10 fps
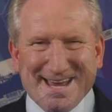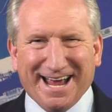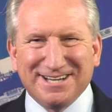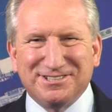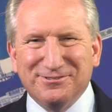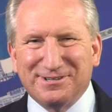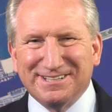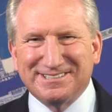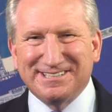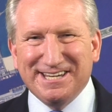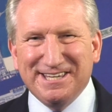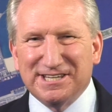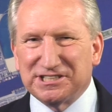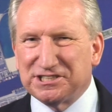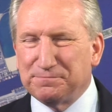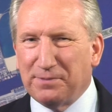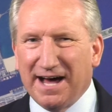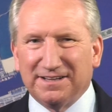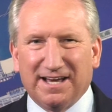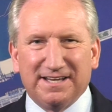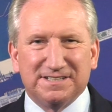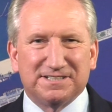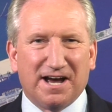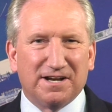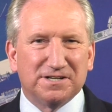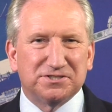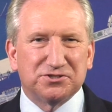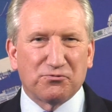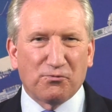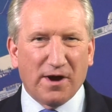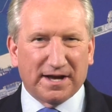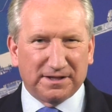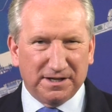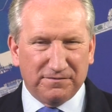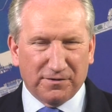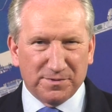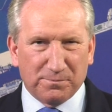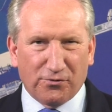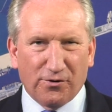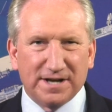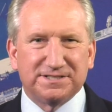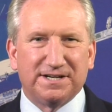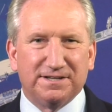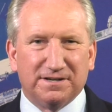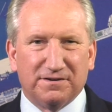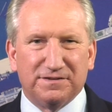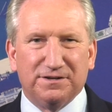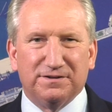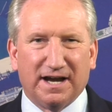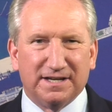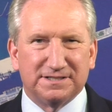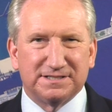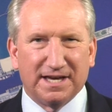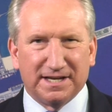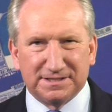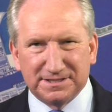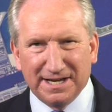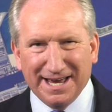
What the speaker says: As you can see, the spotlight is on us directly from the President of the United States,